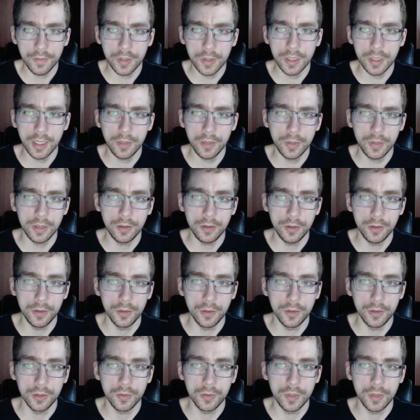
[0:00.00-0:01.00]
day we
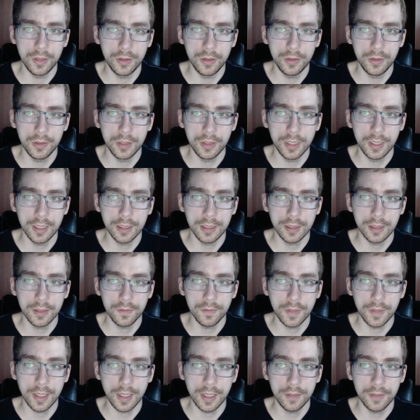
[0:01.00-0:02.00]
lose dozens of
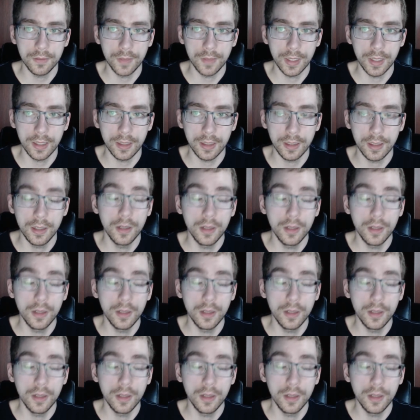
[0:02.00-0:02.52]
lives by not.